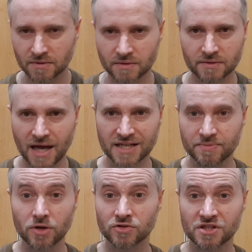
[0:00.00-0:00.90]
nice,
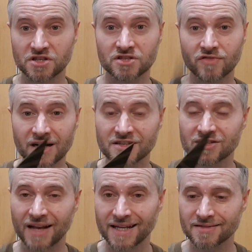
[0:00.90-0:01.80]
because this is really
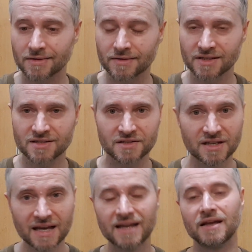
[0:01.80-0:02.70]
slicer. This is
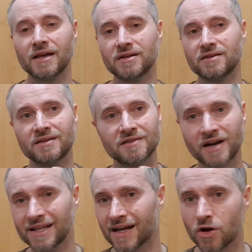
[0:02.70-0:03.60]
a
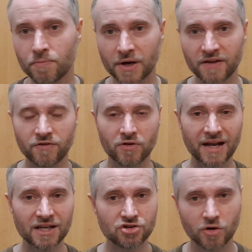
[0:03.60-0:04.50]
great accompany for
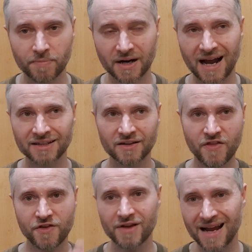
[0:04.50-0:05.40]
any chopper under
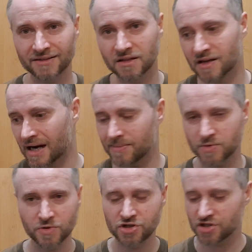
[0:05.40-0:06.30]
300 grams,
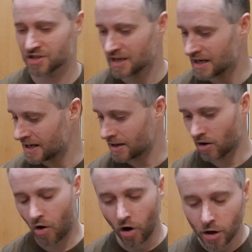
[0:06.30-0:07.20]
which is
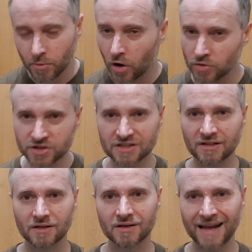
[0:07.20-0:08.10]
almost
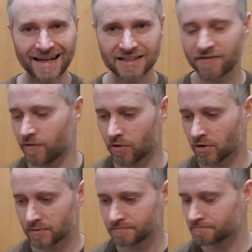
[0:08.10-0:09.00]
lighter for,